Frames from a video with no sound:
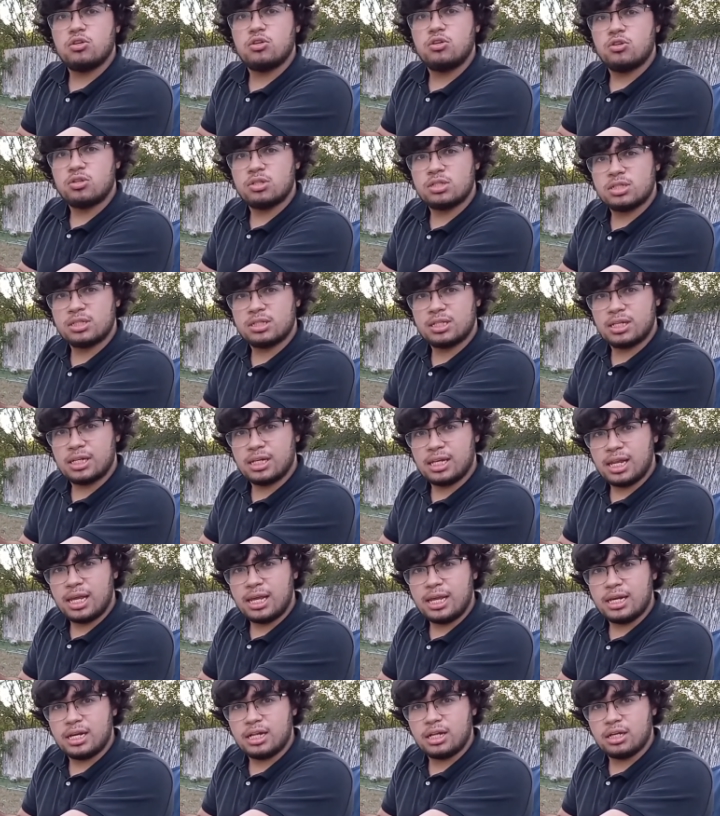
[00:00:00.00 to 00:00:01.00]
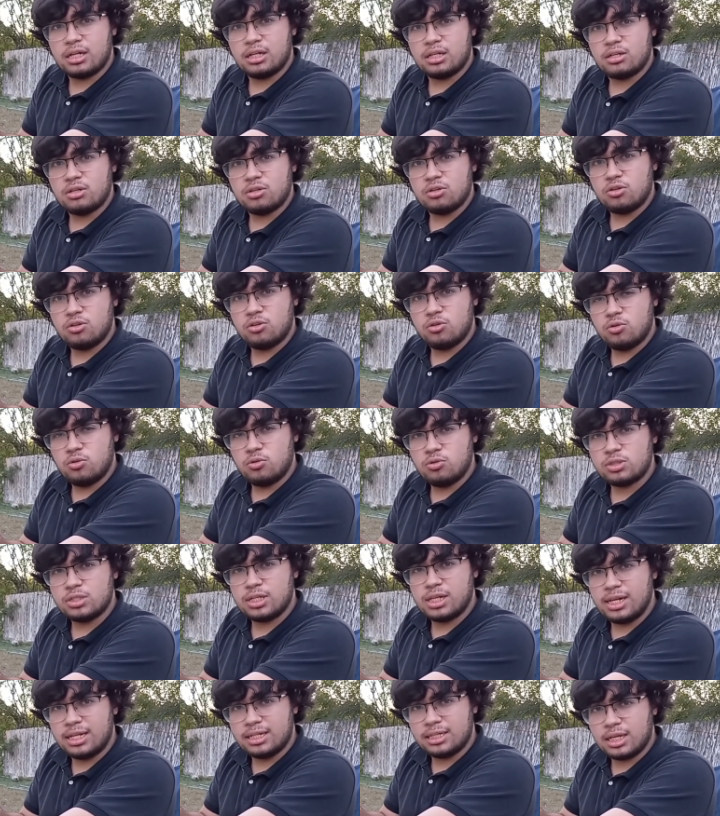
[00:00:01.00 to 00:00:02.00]
ustulata.
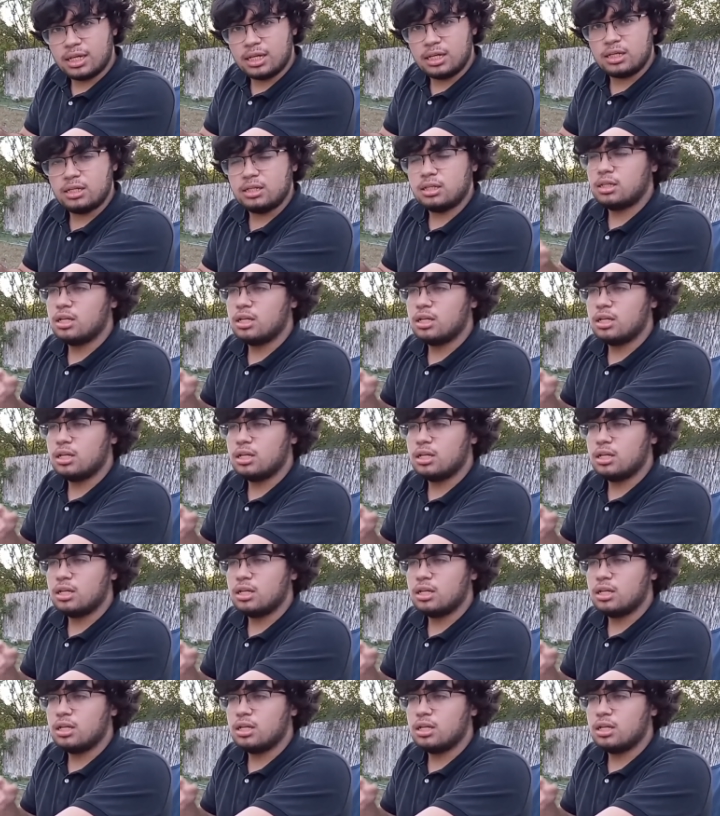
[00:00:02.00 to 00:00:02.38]
Ustulata.